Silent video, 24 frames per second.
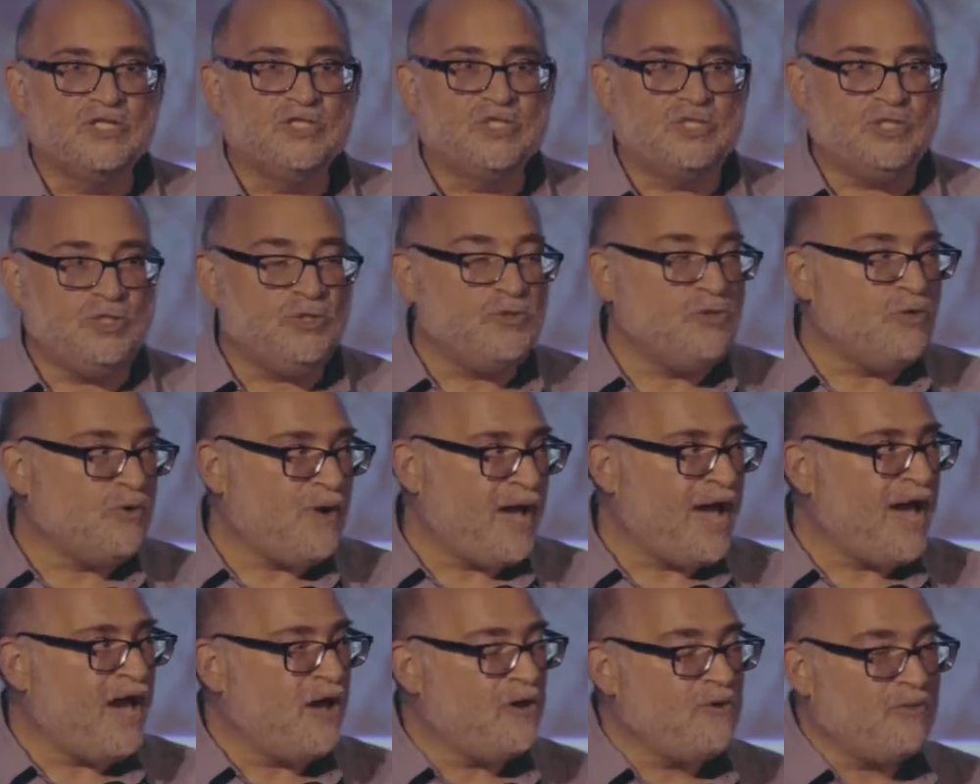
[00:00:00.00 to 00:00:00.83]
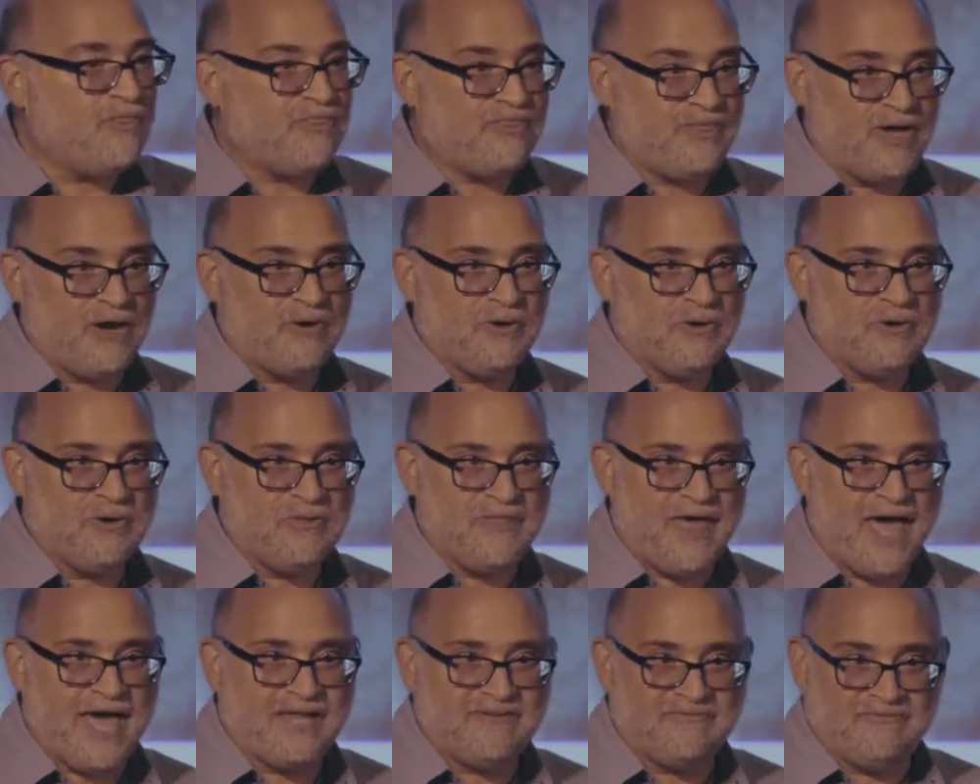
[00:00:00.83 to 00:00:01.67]
Do you know how thorough
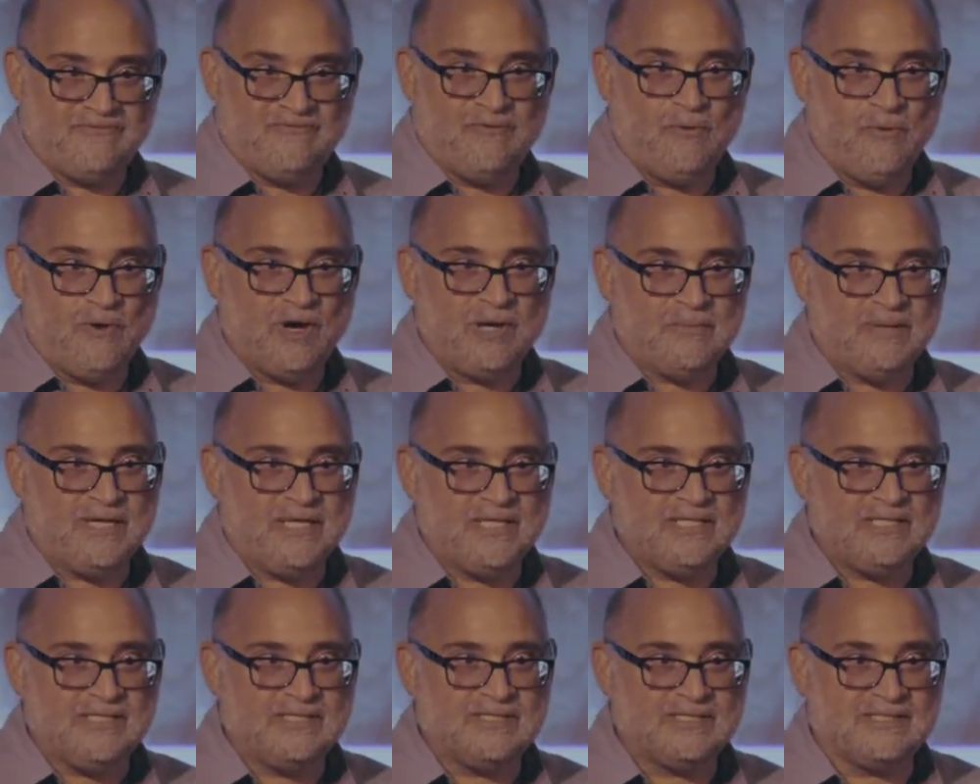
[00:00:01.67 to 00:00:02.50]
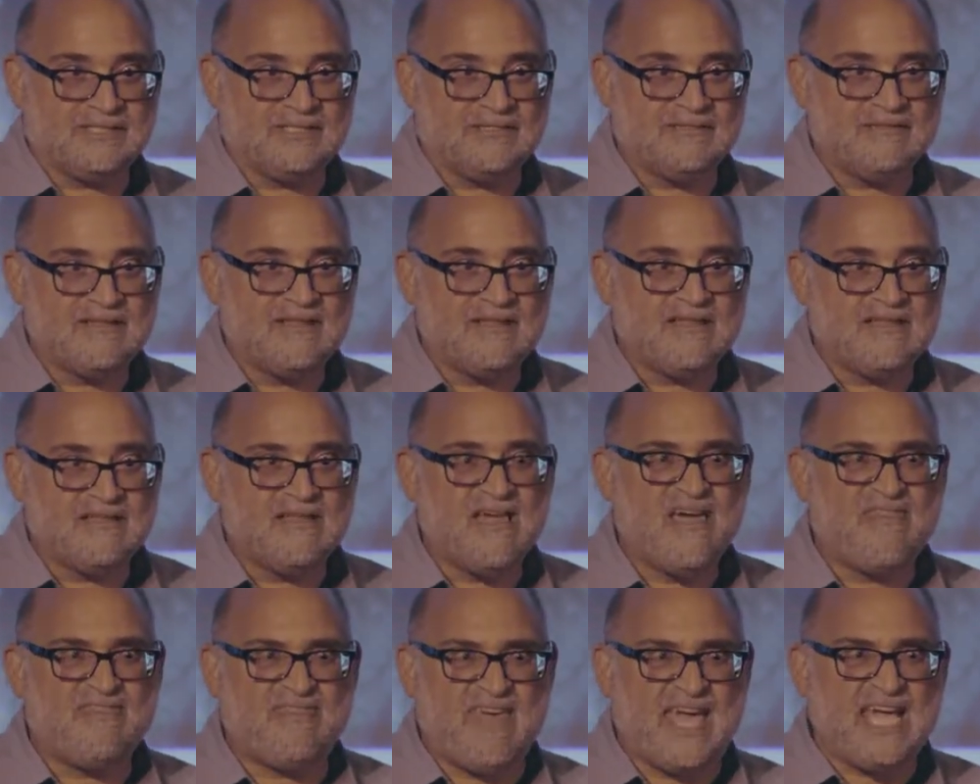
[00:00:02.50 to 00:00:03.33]
that form is?
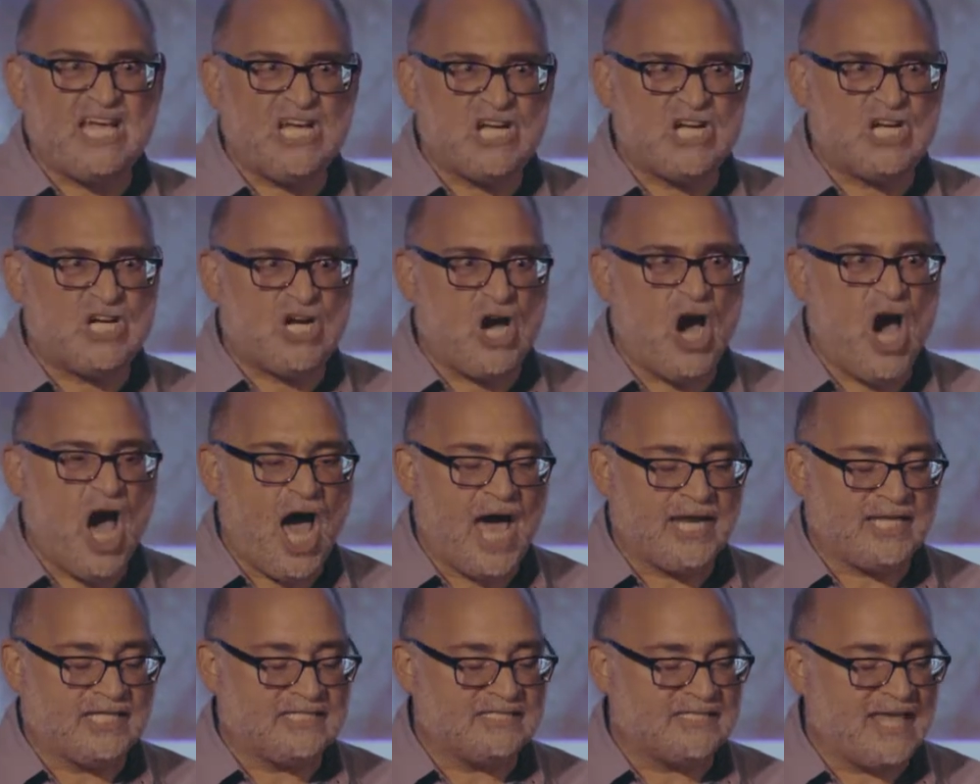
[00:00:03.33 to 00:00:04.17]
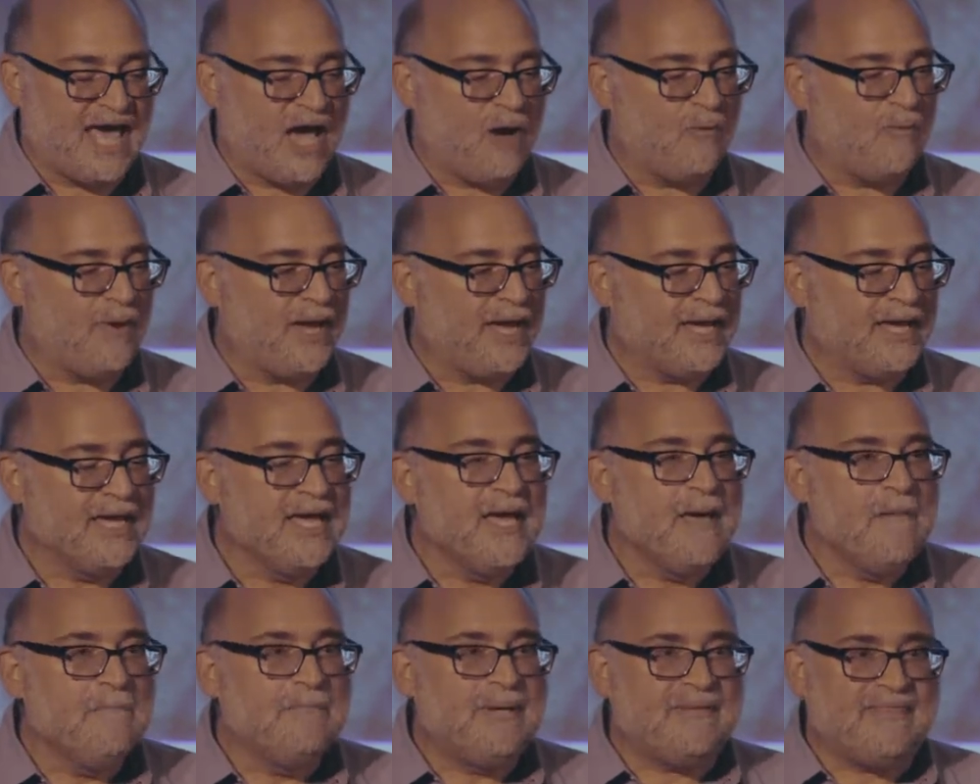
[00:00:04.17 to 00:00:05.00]
Thank God it's that way.
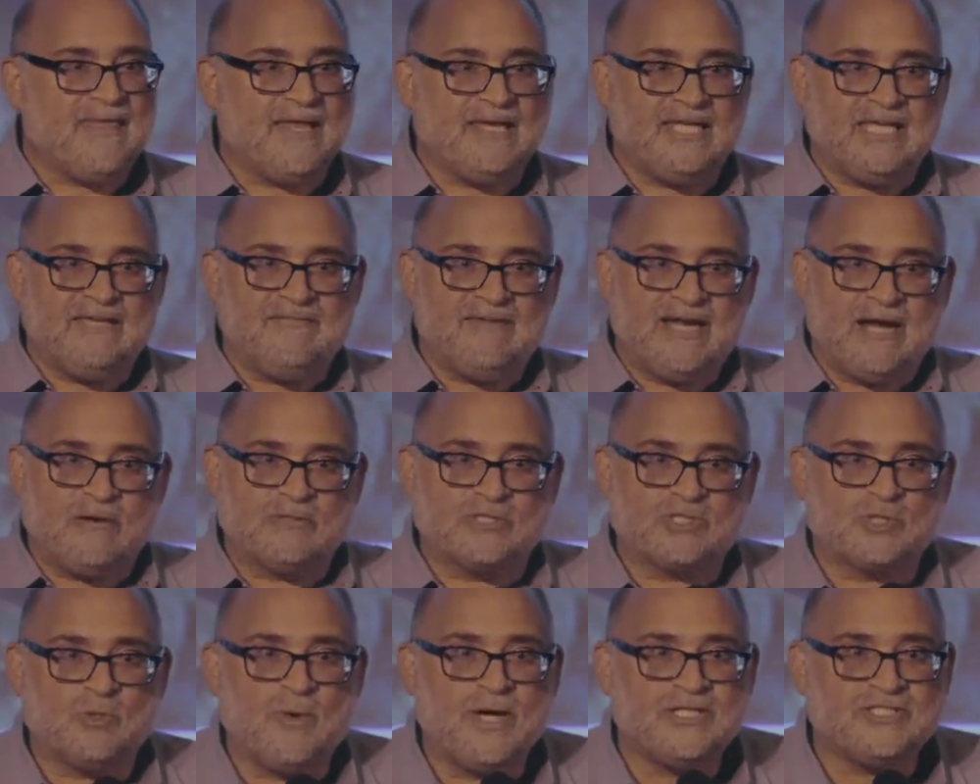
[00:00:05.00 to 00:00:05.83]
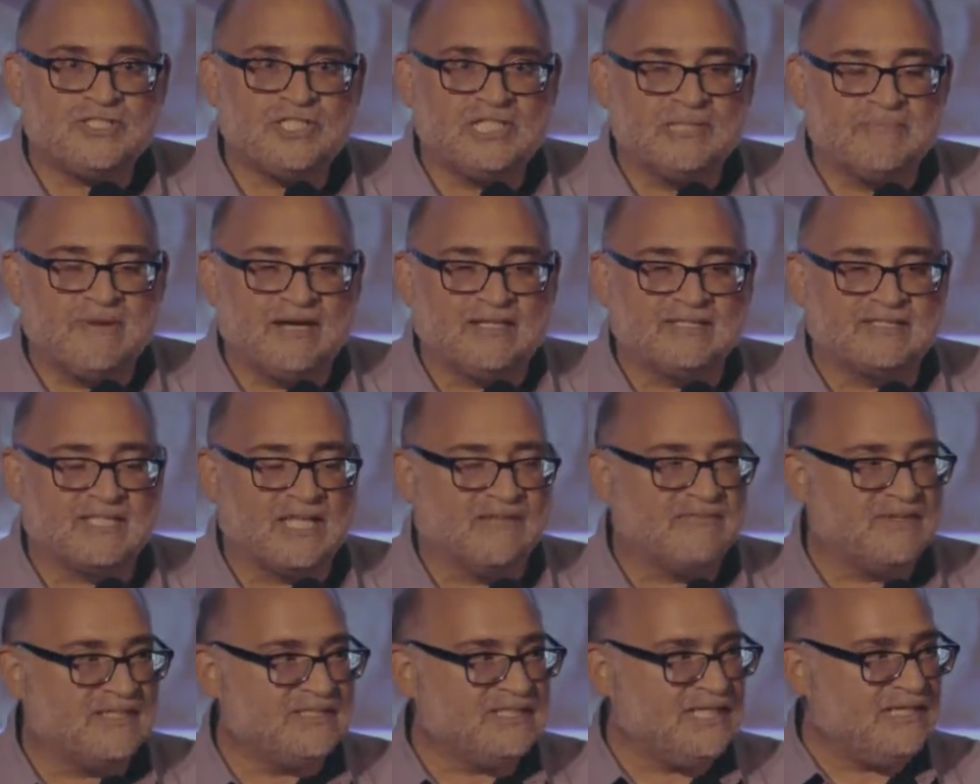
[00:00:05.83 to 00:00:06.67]
But then even I was questioning
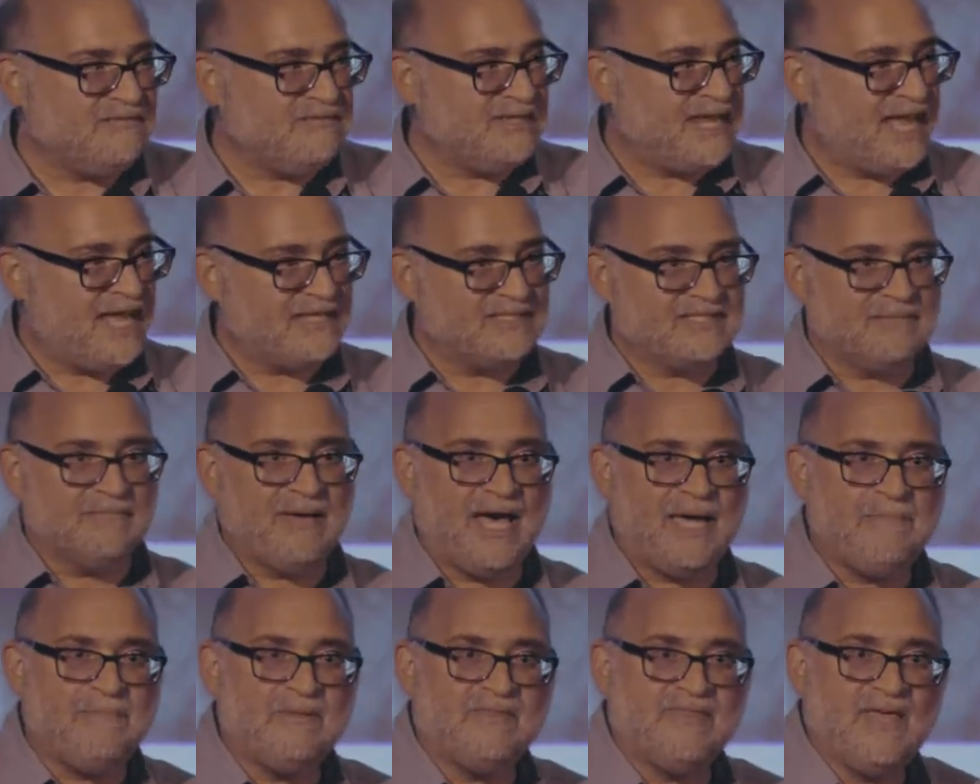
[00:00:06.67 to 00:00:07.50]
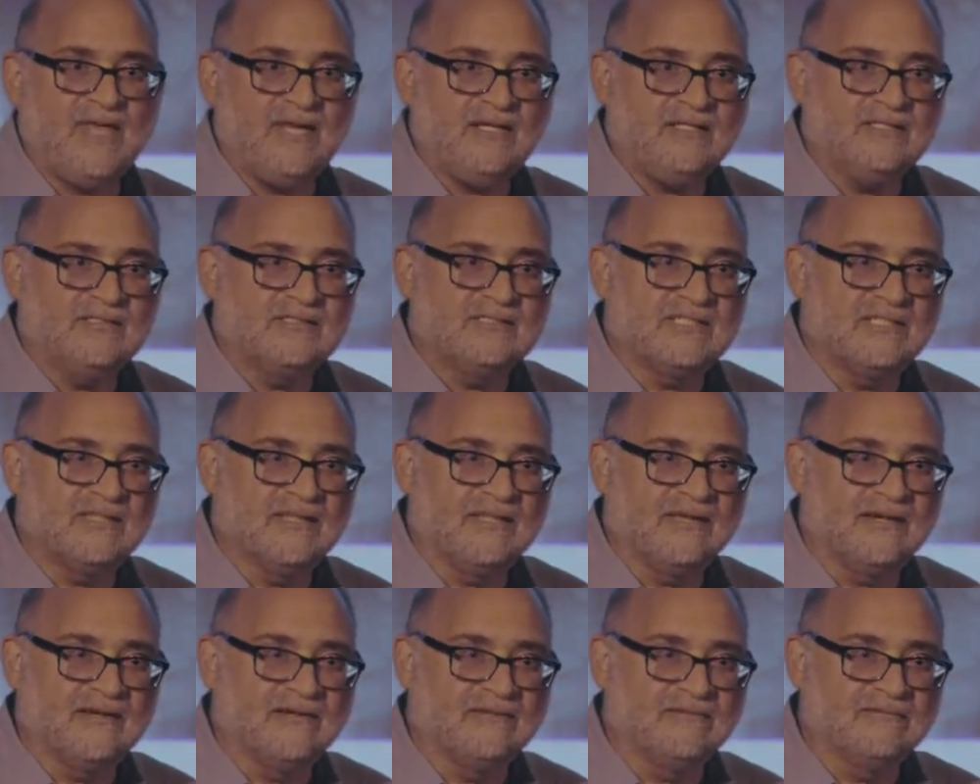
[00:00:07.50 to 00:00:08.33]
myself because it even had some hypotheticals in
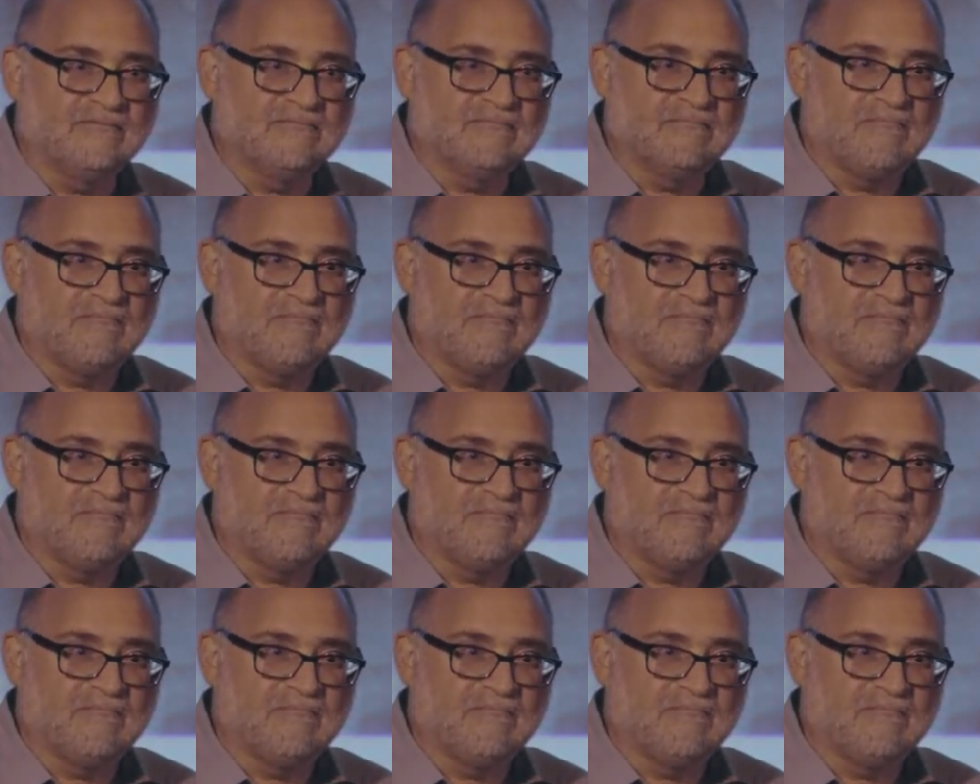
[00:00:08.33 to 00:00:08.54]
there.